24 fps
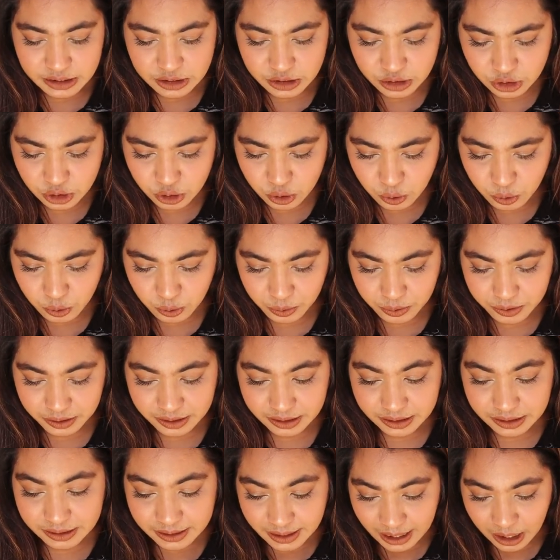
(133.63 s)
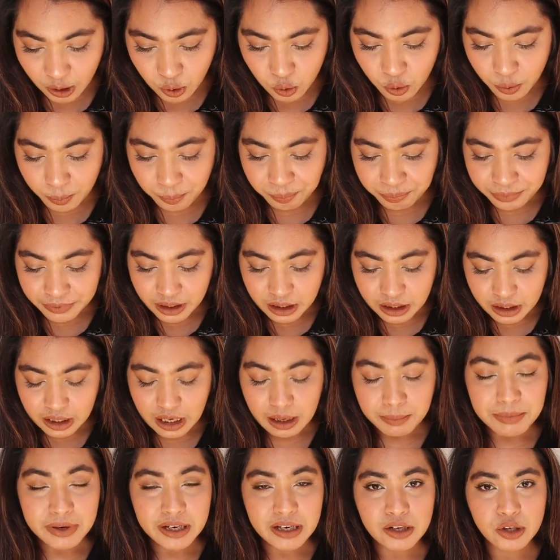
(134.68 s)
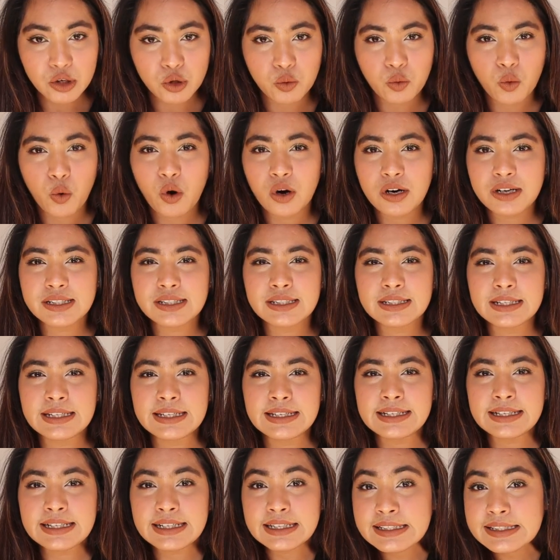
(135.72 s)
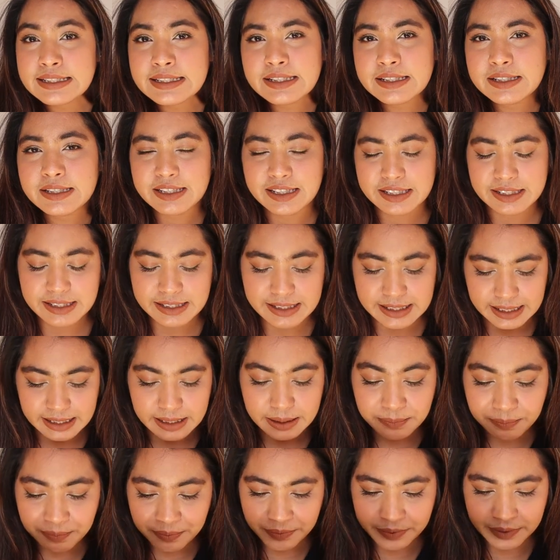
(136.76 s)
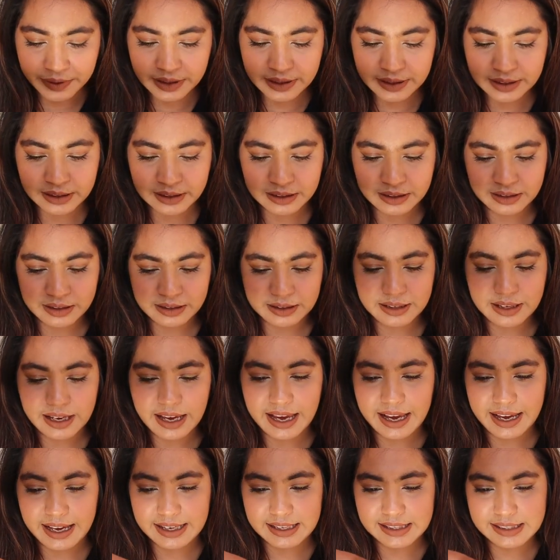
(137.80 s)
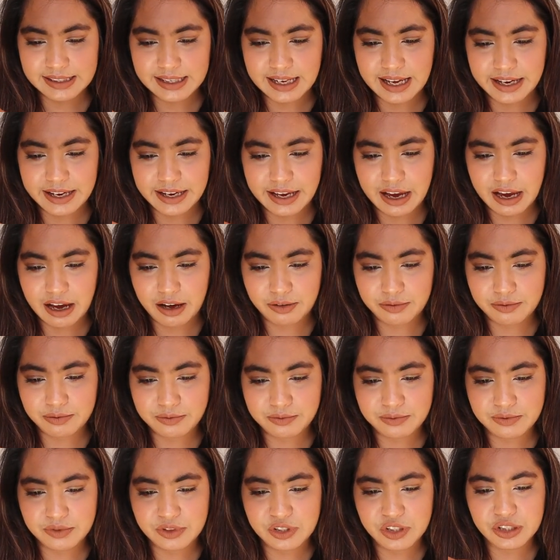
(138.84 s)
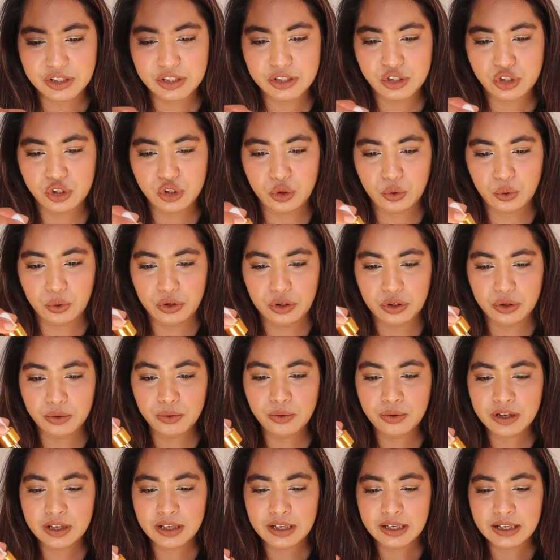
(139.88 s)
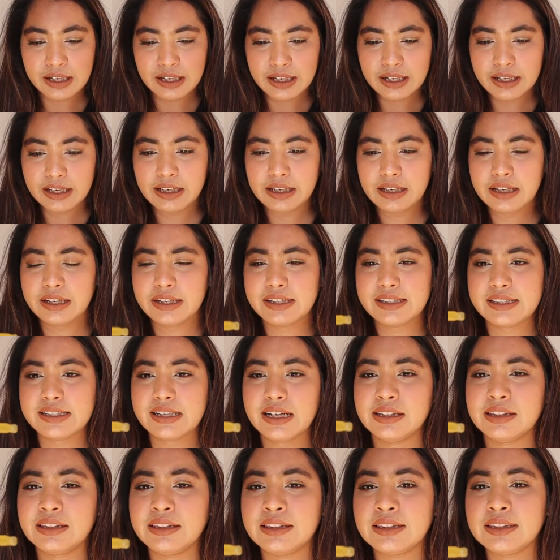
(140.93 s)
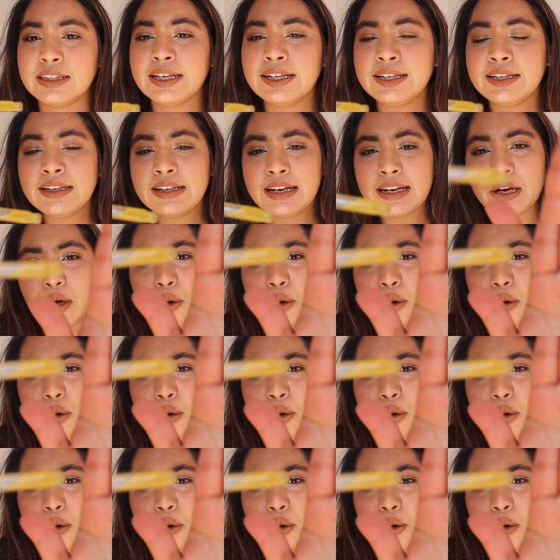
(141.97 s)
So now coming towards the consistency, as I have just shown you, it's a thin